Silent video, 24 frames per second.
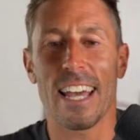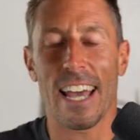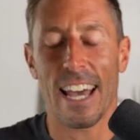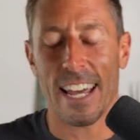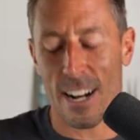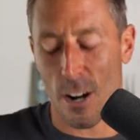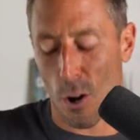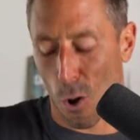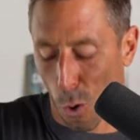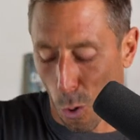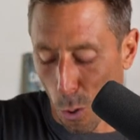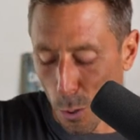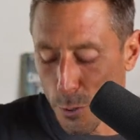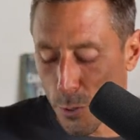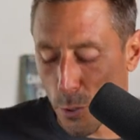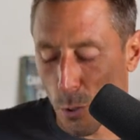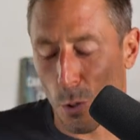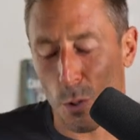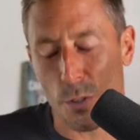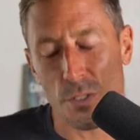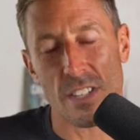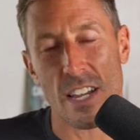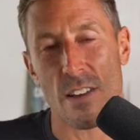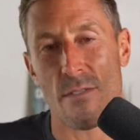and an old
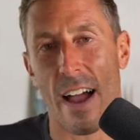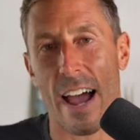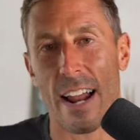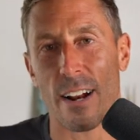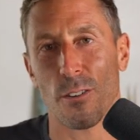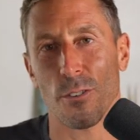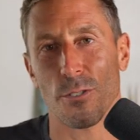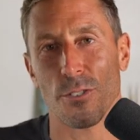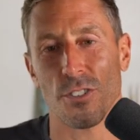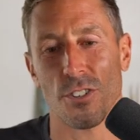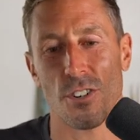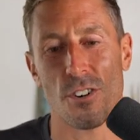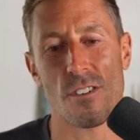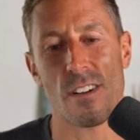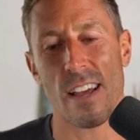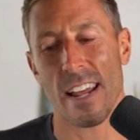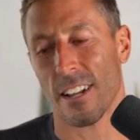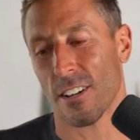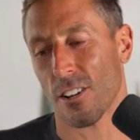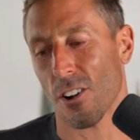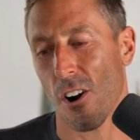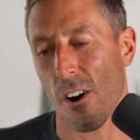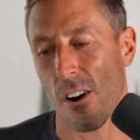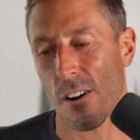school Stay Radical shirt,
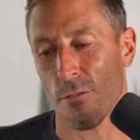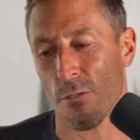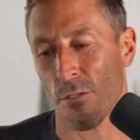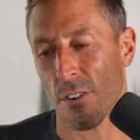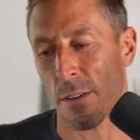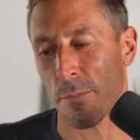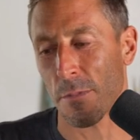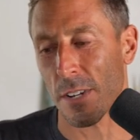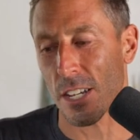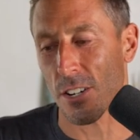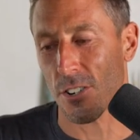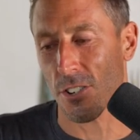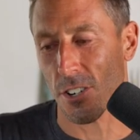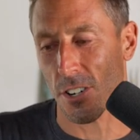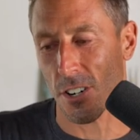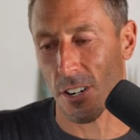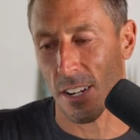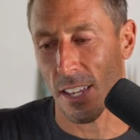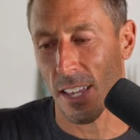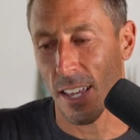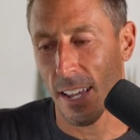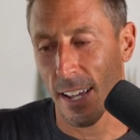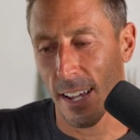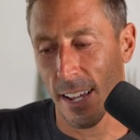and a Carnivore MD
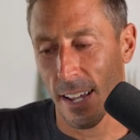shirt